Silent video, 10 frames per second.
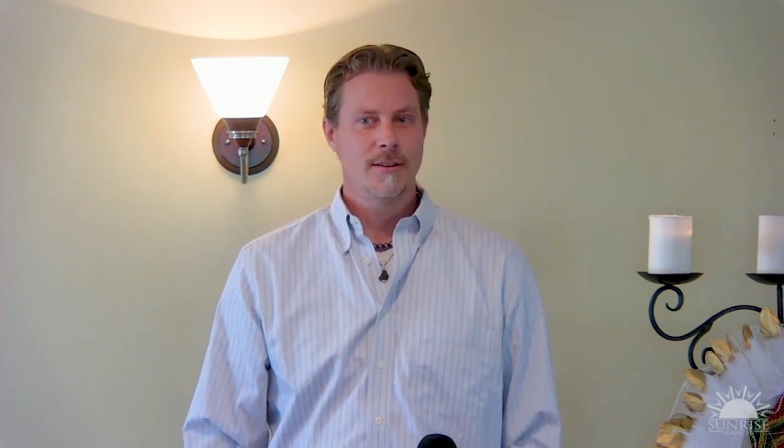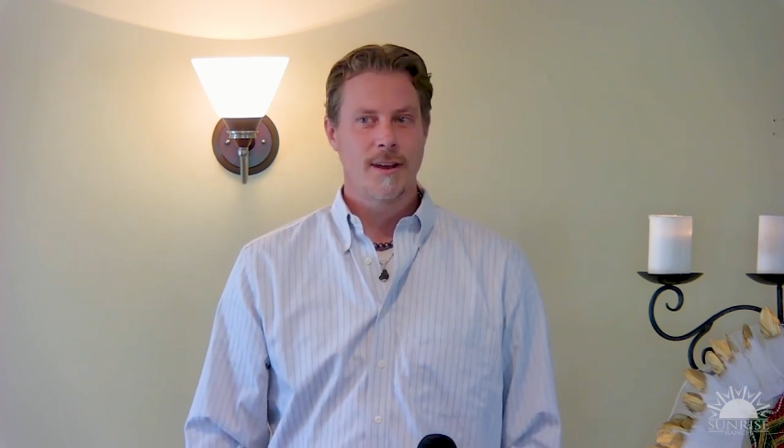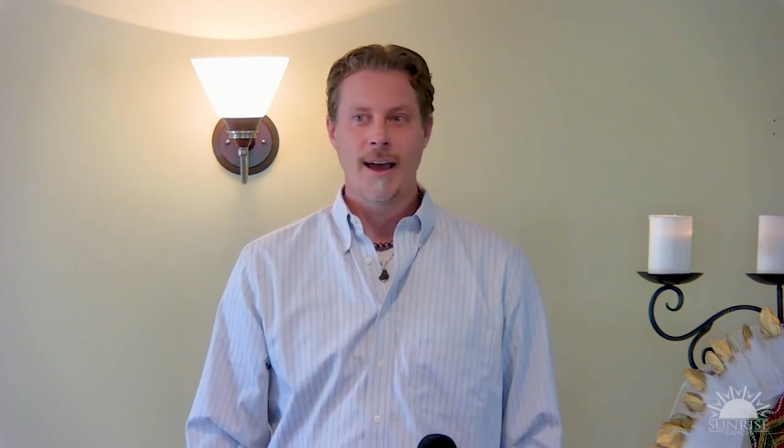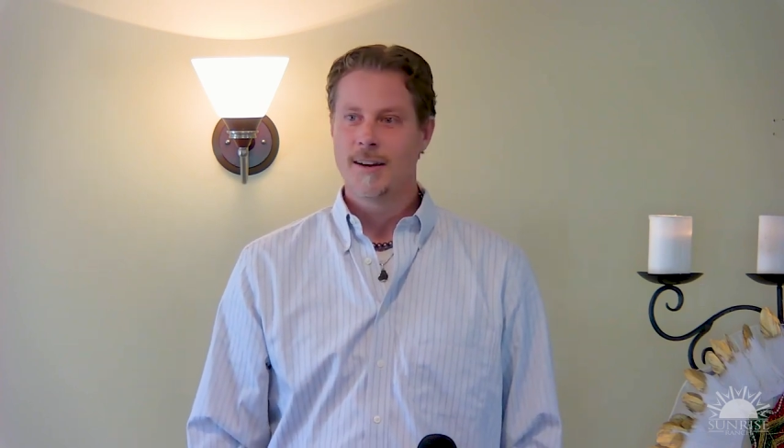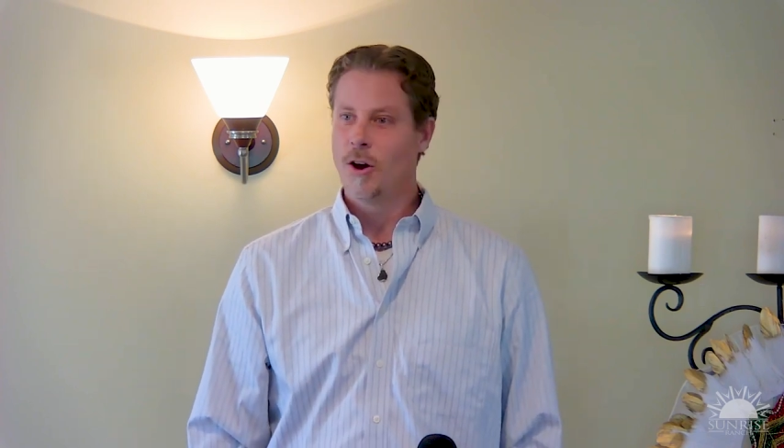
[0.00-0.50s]

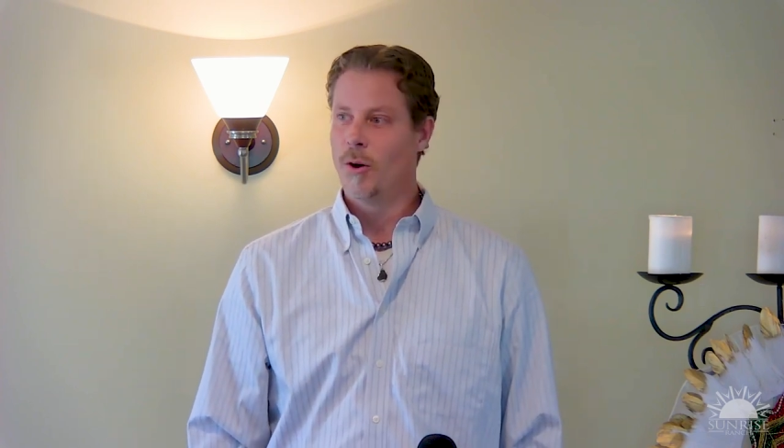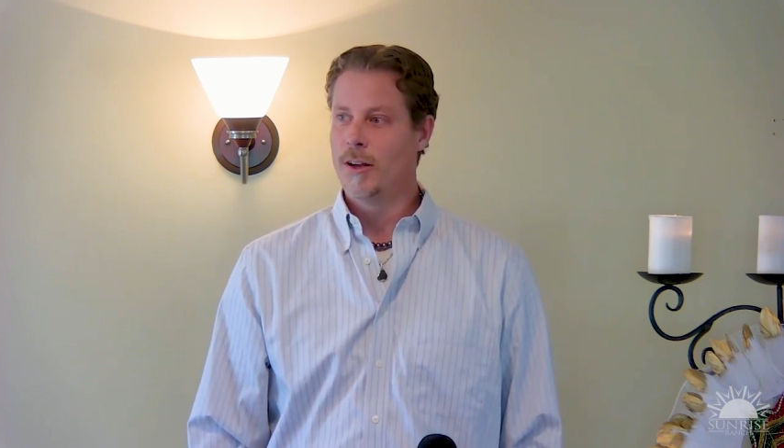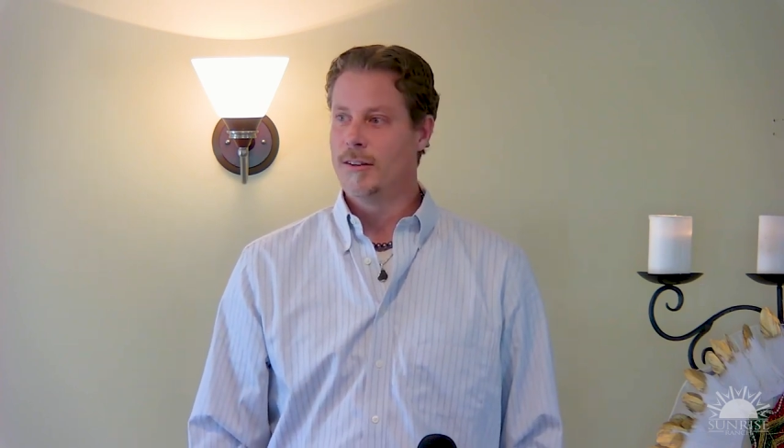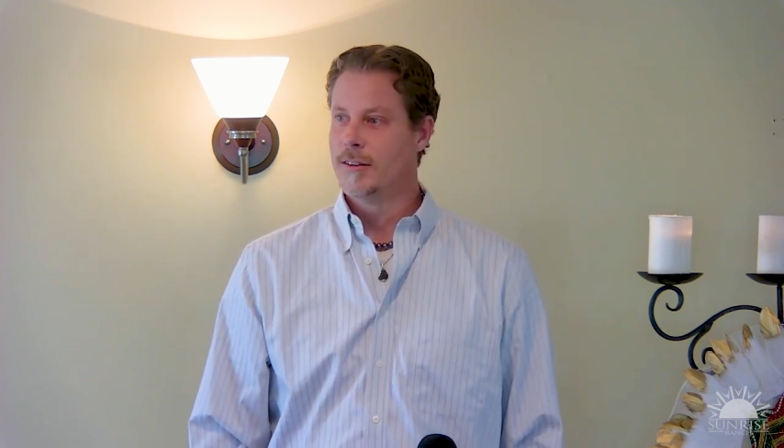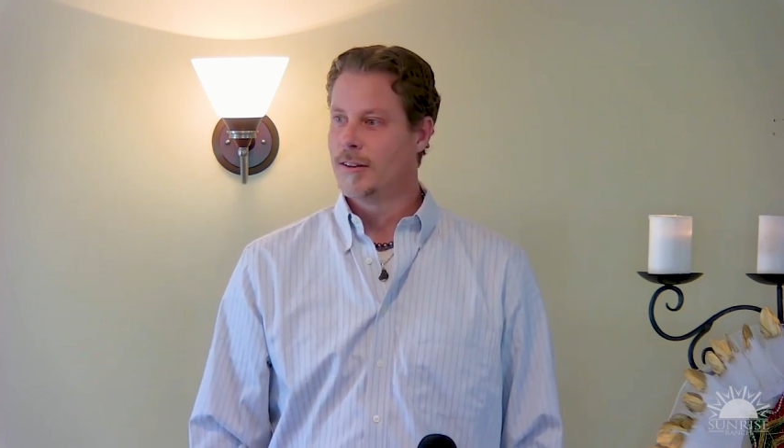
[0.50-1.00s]
I know it.
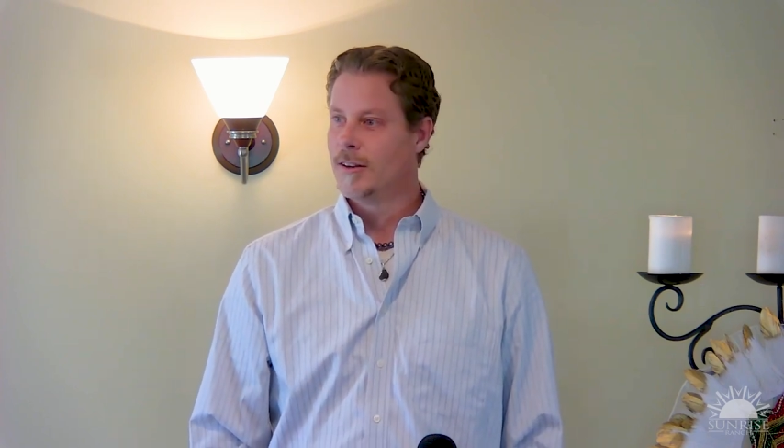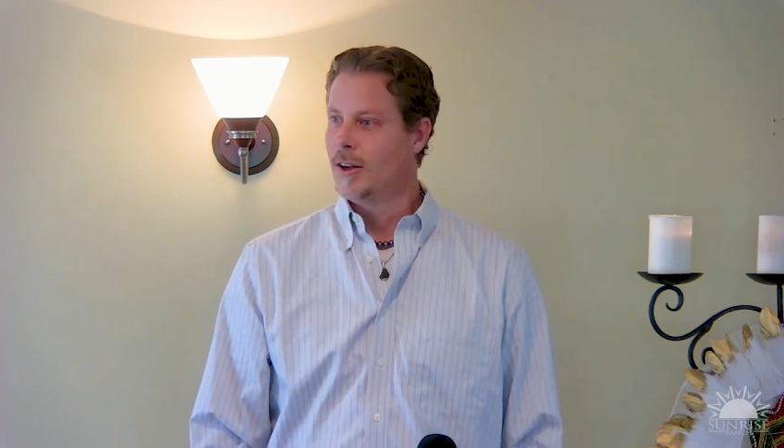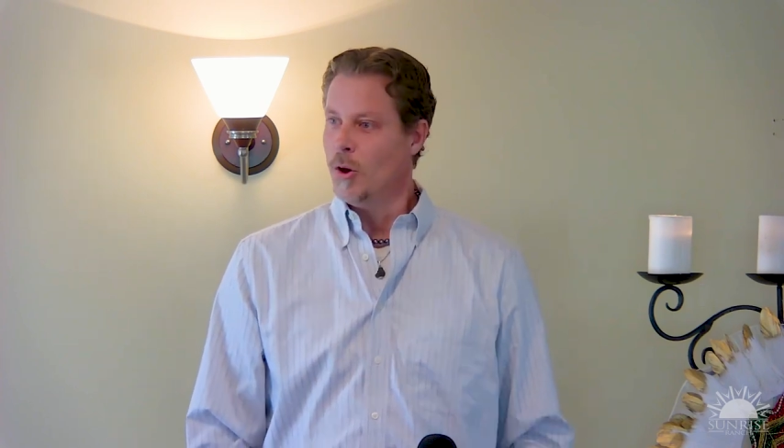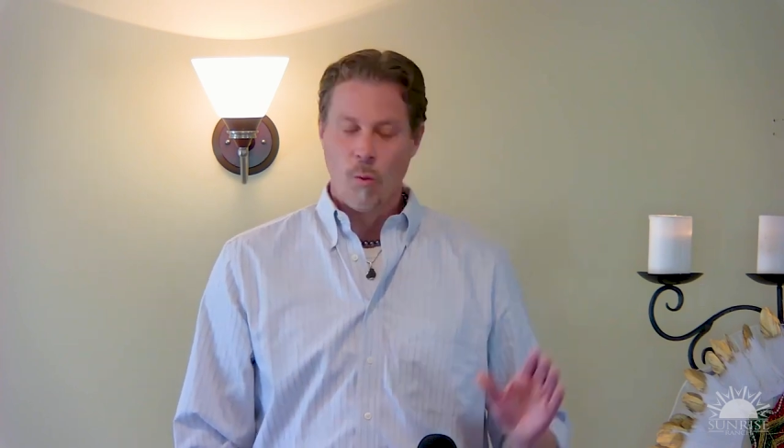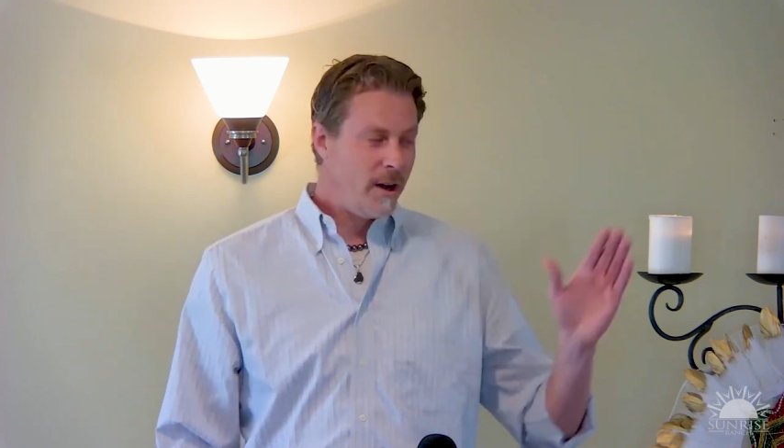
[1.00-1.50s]

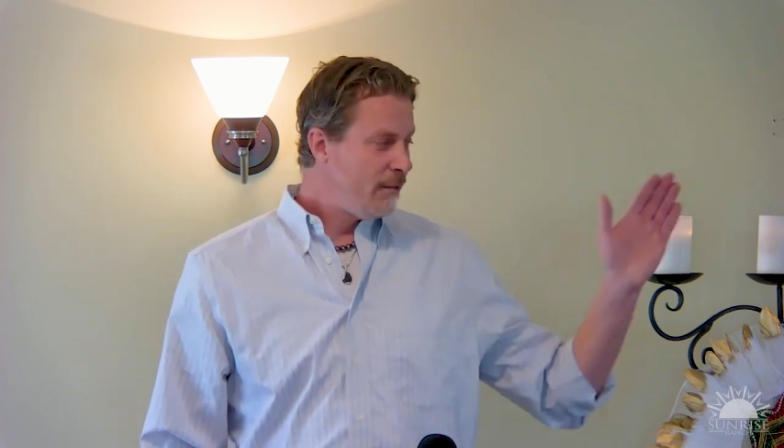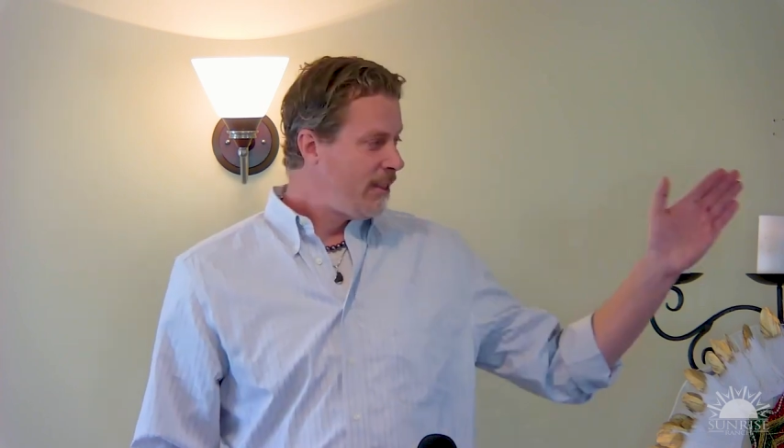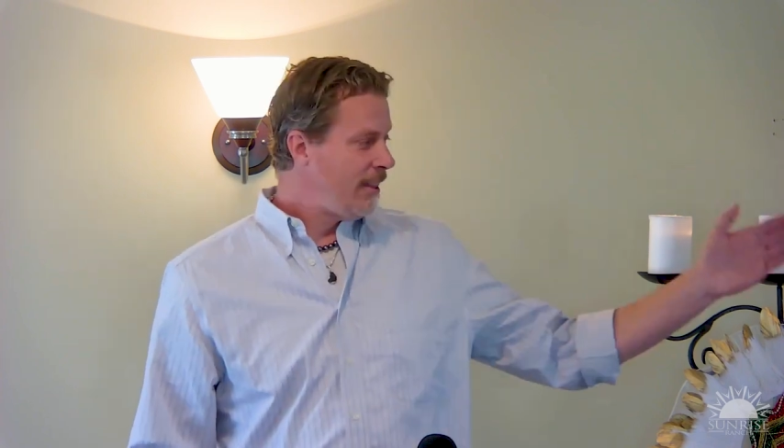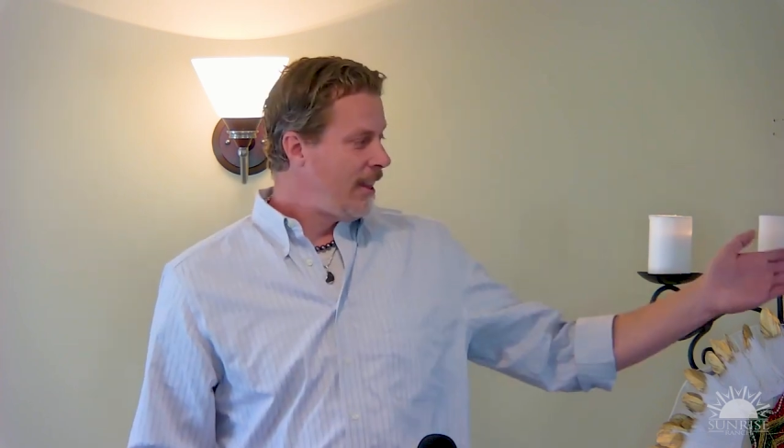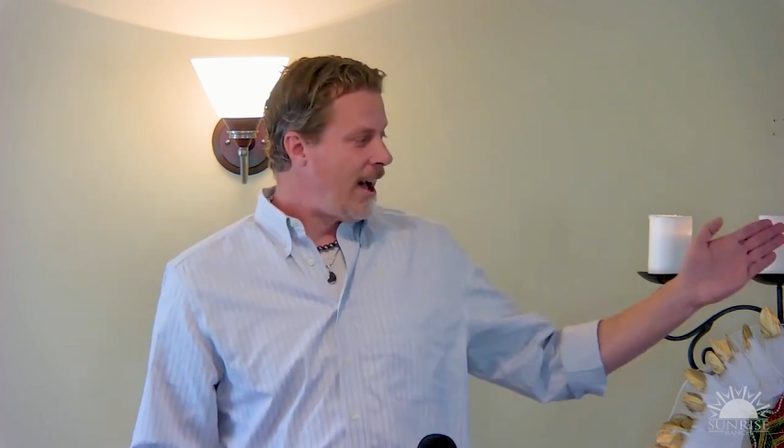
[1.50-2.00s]
One of the
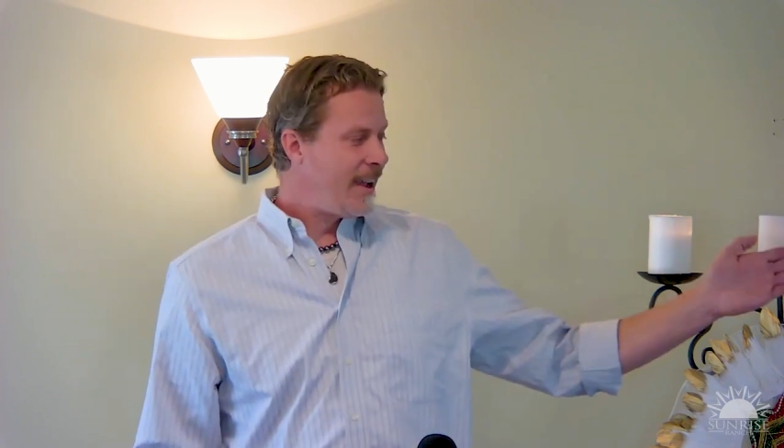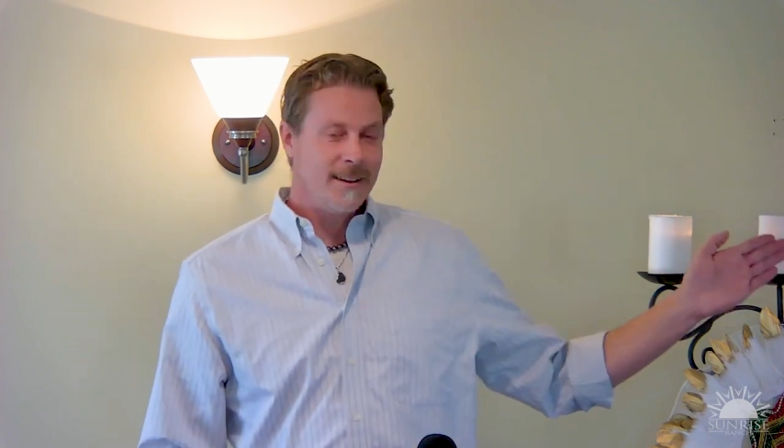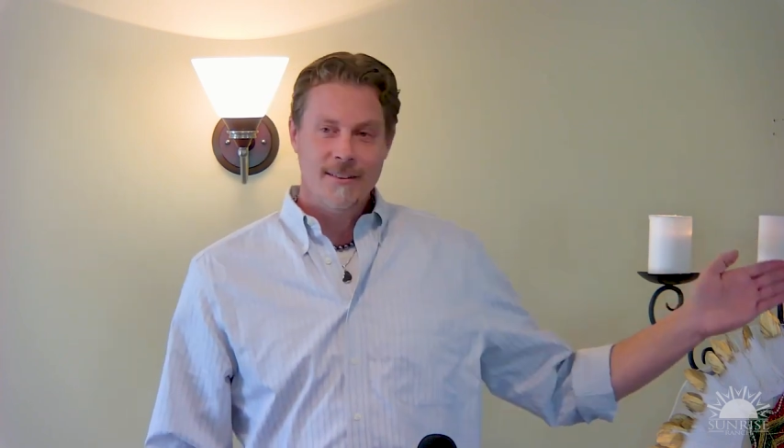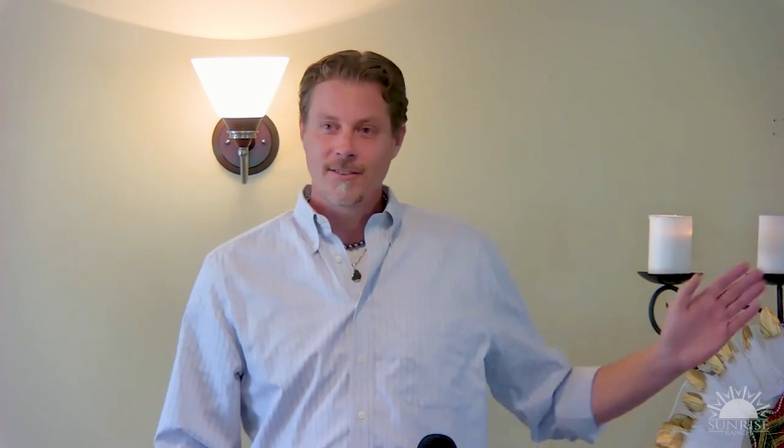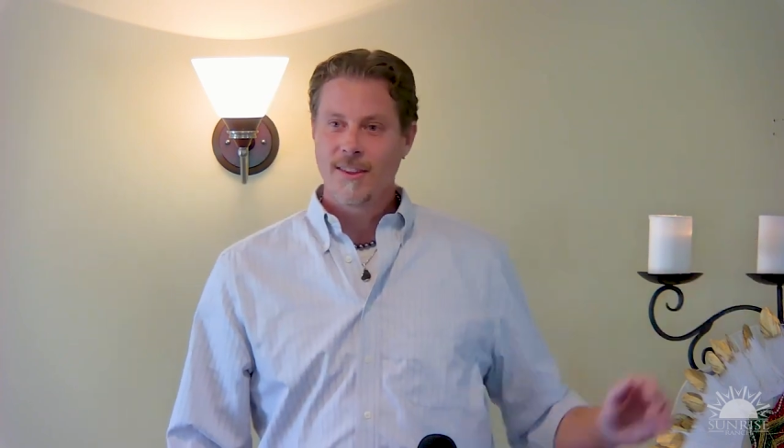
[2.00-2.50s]
lines,